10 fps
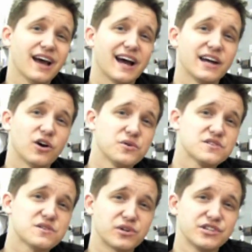I always
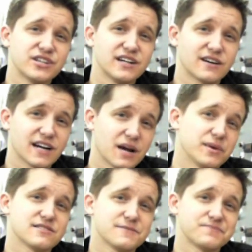appreciate your
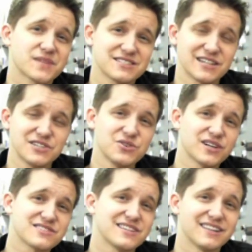comments. Stay tuned. I'll
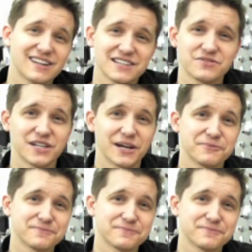see you in the next video.